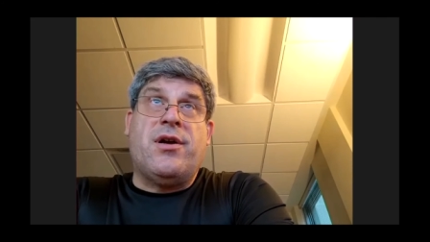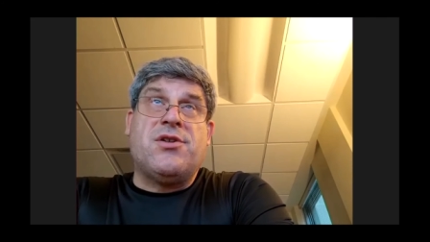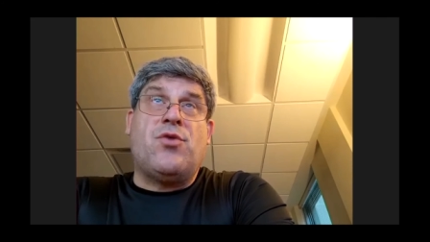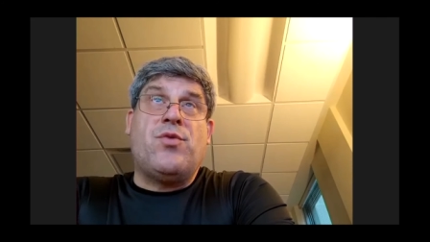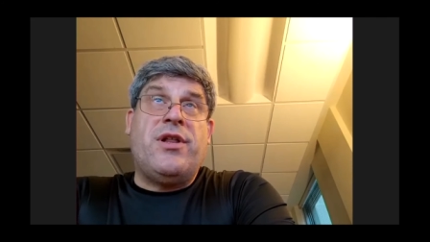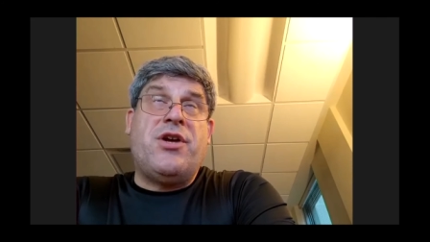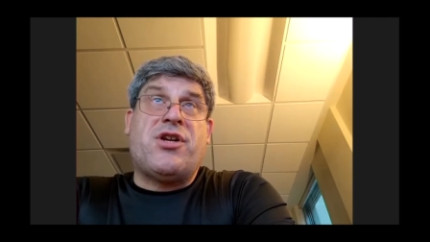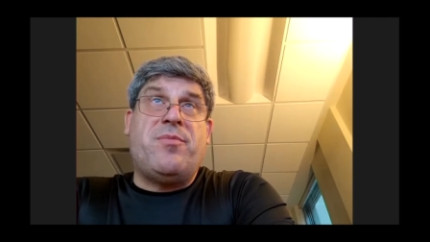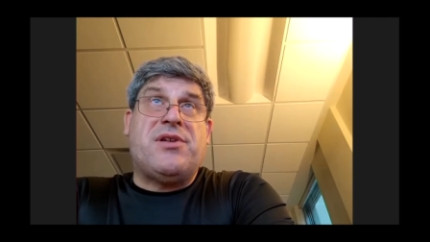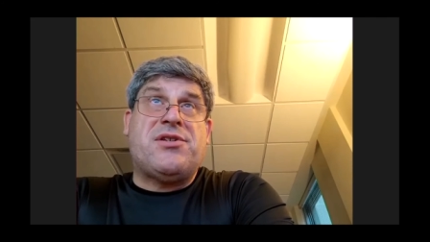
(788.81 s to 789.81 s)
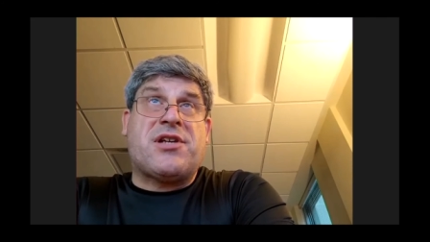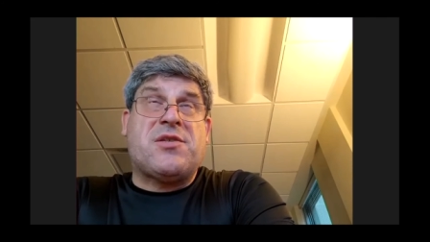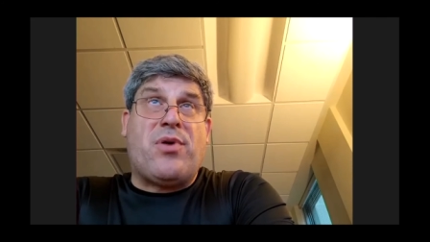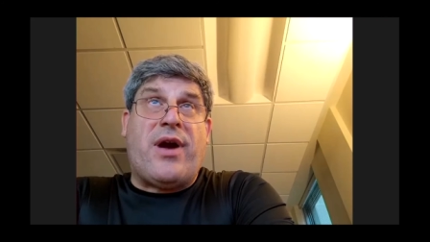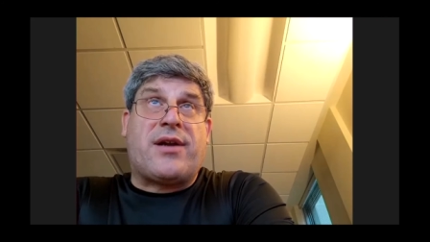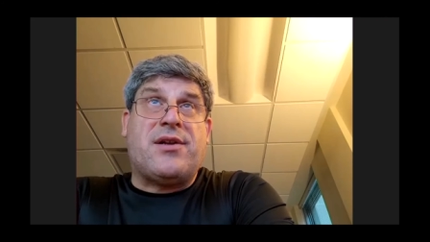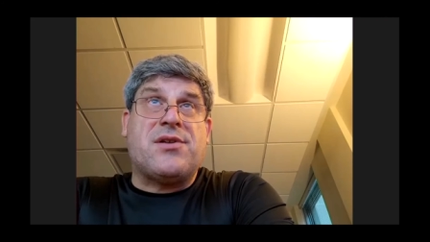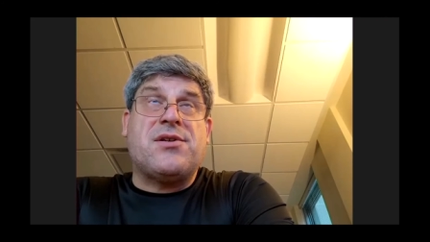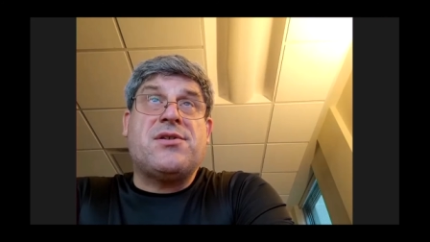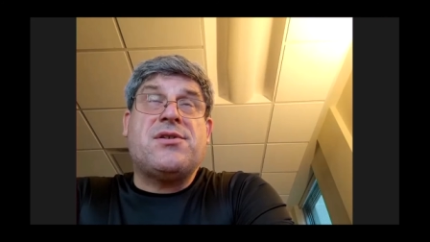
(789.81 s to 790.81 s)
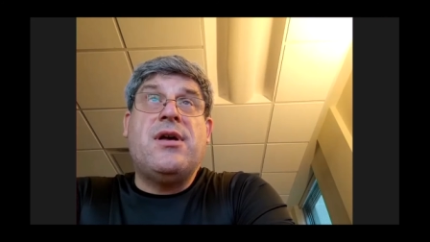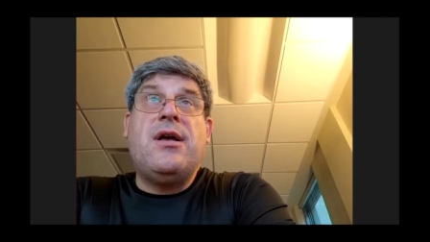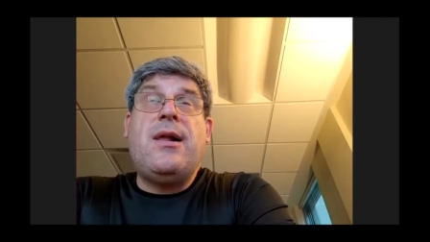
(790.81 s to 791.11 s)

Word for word: because it really should be six practices.